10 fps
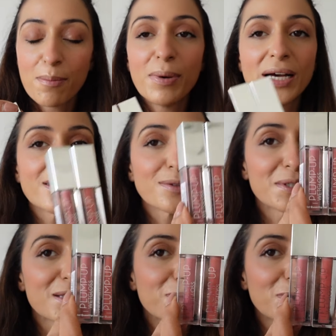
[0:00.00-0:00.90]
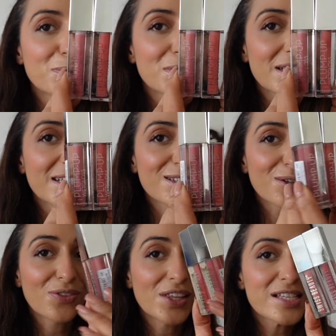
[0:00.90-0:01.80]
by Swiss Beauty.
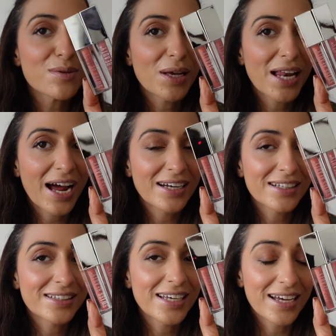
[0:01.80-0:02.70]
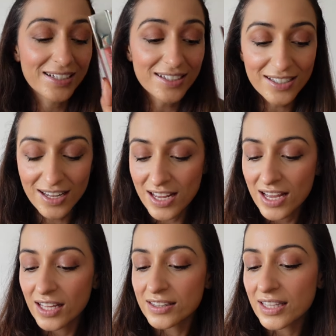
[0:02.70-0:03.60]
So this we'll add at the end.
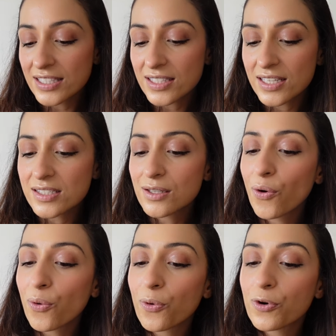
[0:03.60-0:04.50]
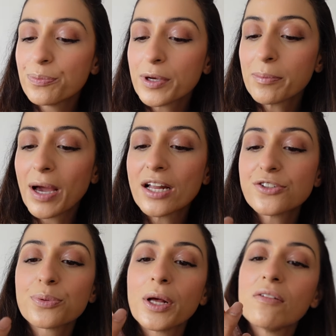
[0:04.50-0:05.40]
This is the Hold Me
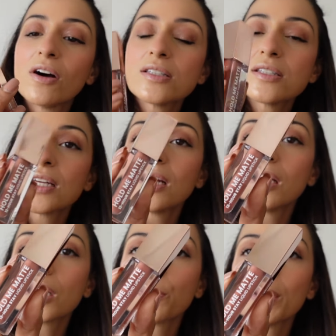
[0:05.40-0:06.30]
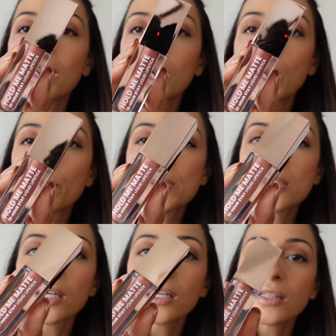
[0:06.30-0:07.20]
Matte 12 Hour Stay Liquid
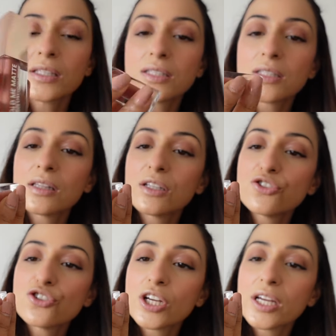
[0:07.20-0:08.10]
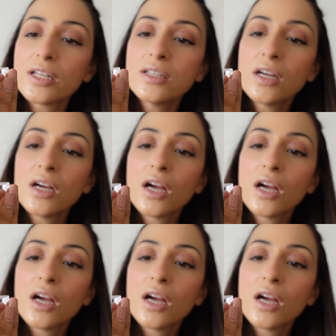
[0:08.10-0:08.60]
Lipstick. This is in the shade